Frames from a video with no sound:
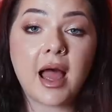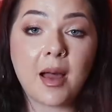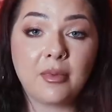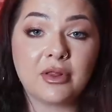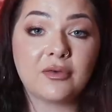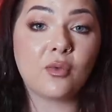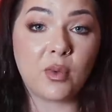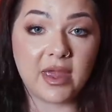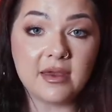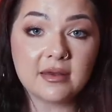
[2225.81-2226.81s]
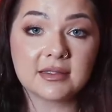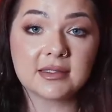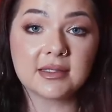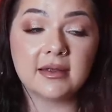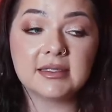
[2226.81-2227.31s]
couple of
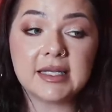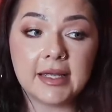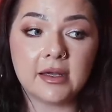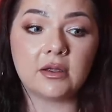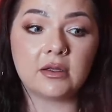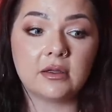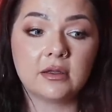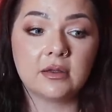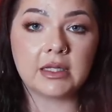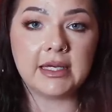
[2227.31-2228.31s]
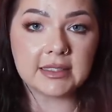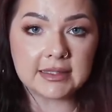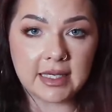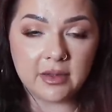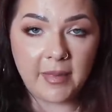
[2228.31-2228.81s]
weeks until Leah
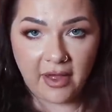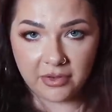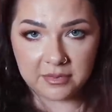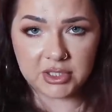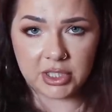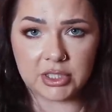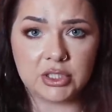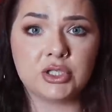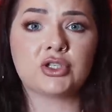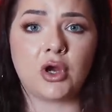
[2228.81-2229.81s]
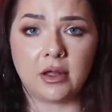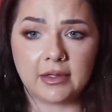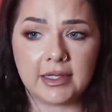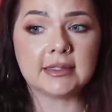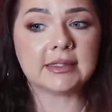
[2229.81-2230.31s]
said the bathroom started to
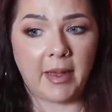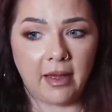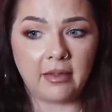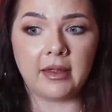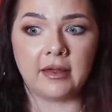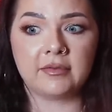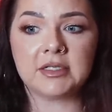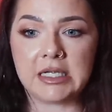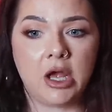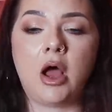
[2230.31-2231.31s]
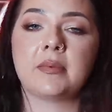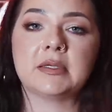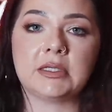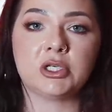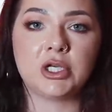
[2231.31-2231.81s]
strongly smell of
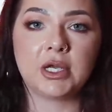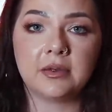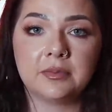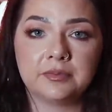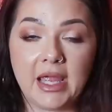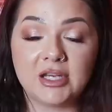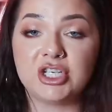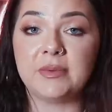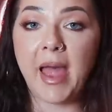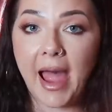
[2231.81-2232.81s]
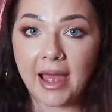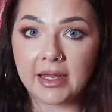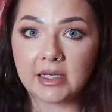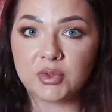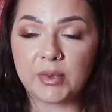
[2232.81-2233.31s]
decomposition, and she
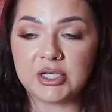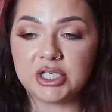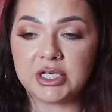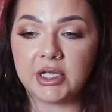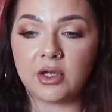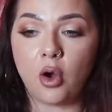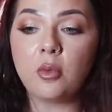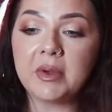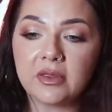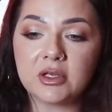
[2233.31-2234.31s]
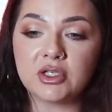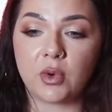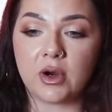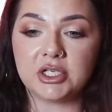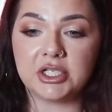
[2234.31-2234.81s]
panicked when she opened the
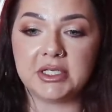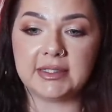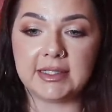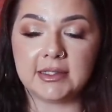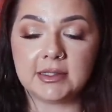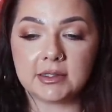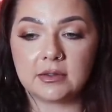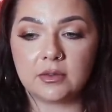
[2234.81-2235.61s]
door and she sees